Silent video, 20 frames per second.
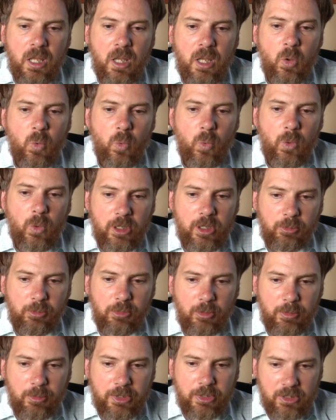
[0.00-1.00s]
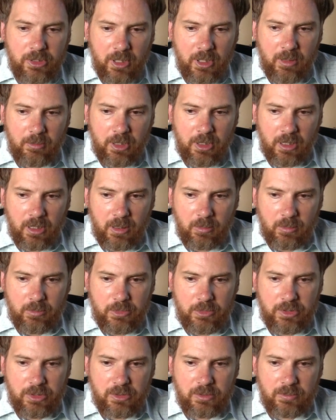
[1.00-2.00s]
When the proper time
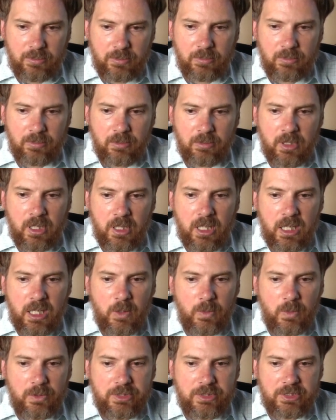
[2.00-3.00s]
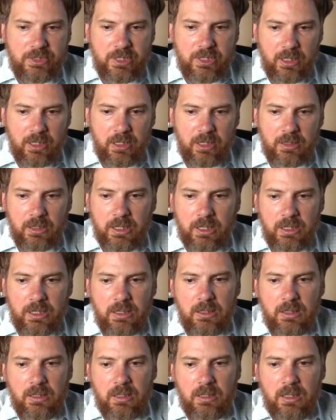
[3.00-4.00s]
comes, He will suddenly
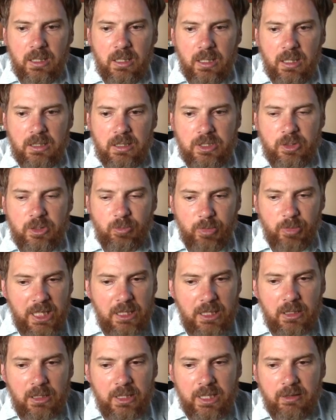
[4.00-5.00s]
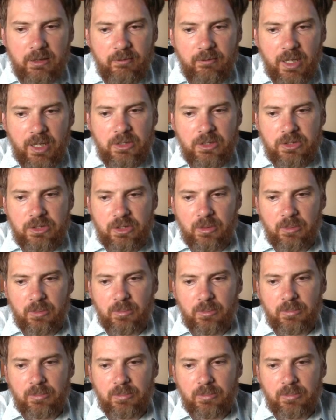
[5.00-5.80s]
and speedily avenge them.